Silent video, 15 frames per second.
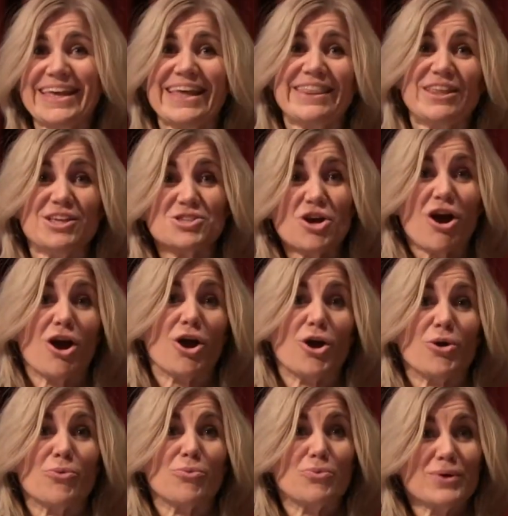These are
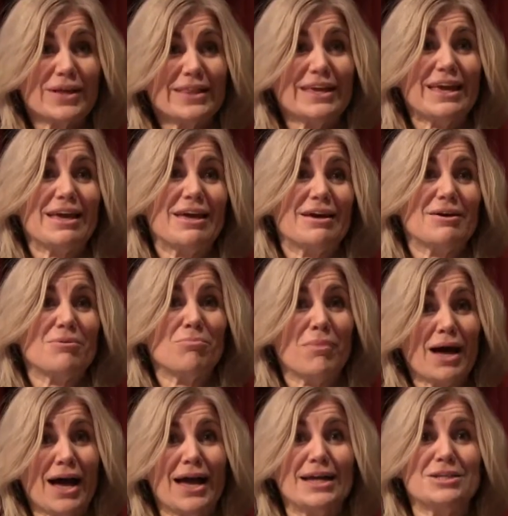really
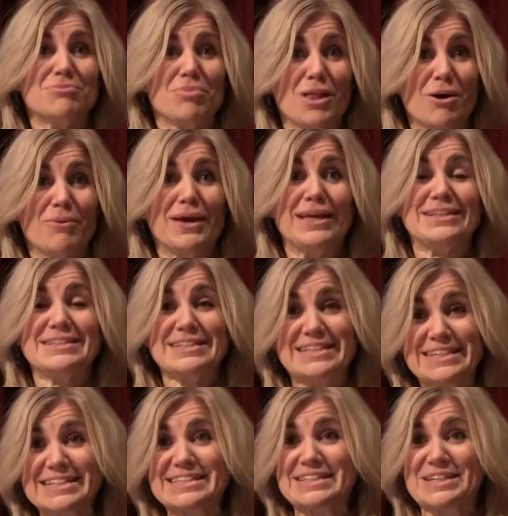mind-blowing
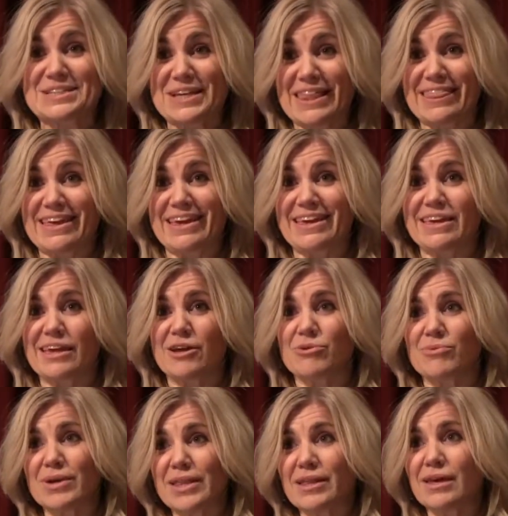statistics, I think, and
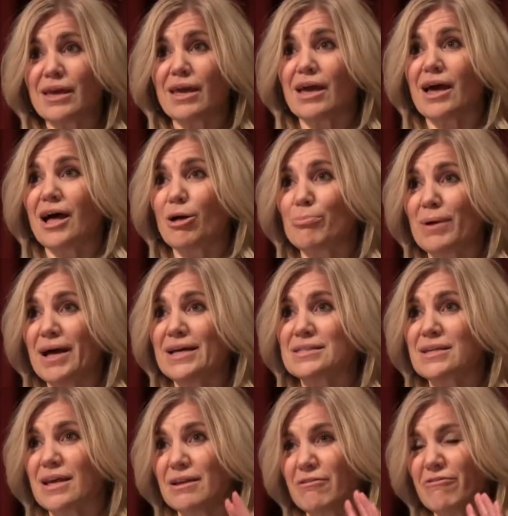really help us
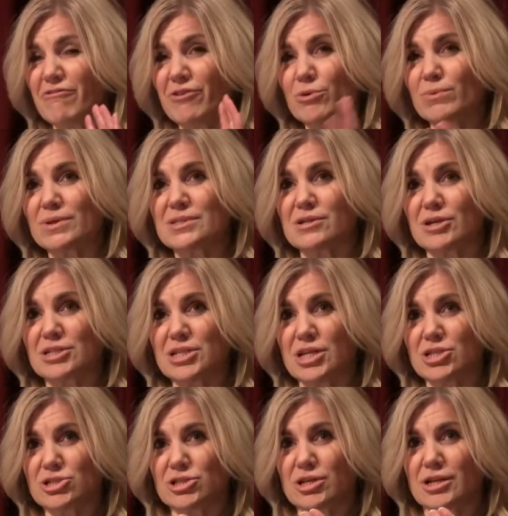kind of focus our
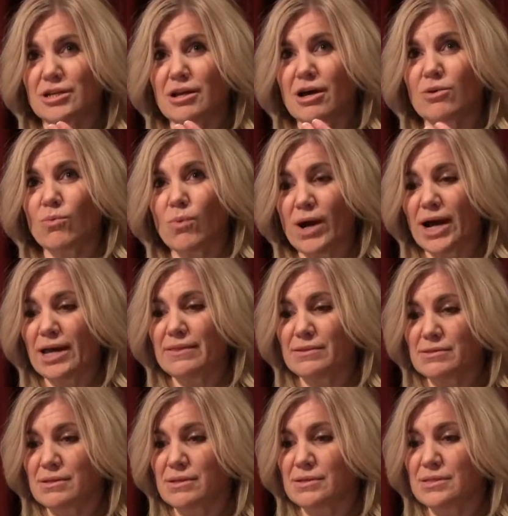attention on why this
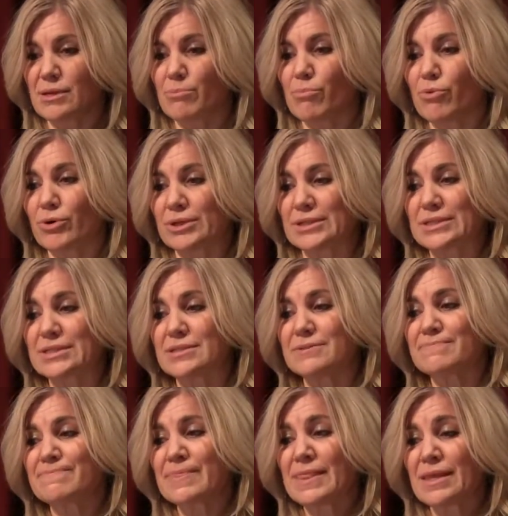is important.
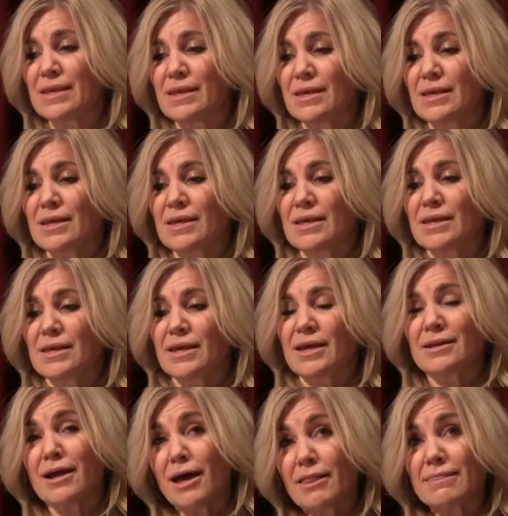And
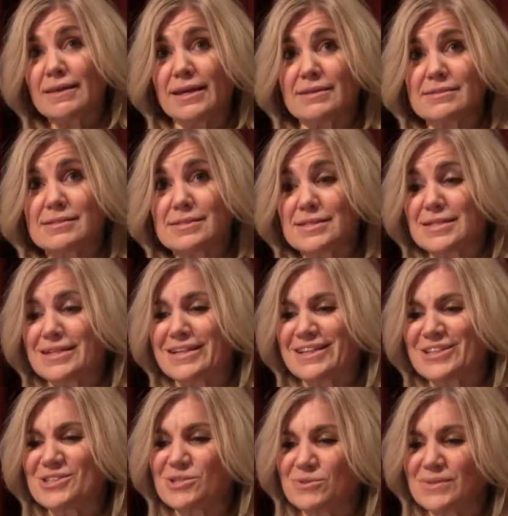not least,
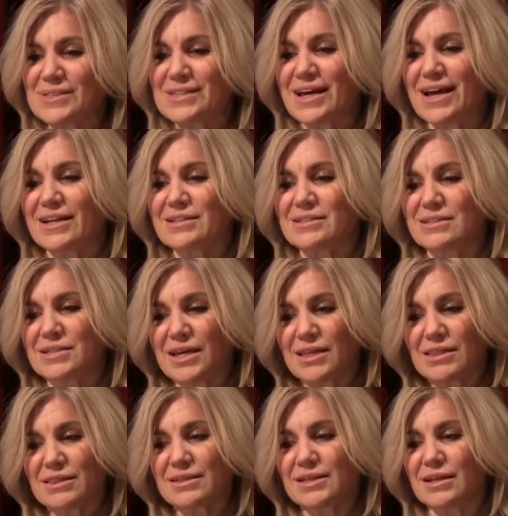suicide is the 10th
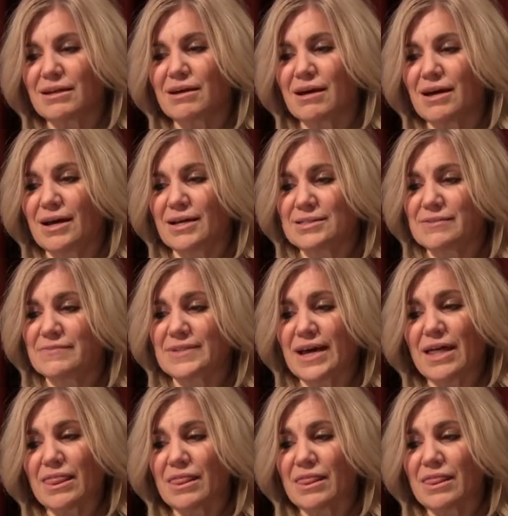leading cause of death,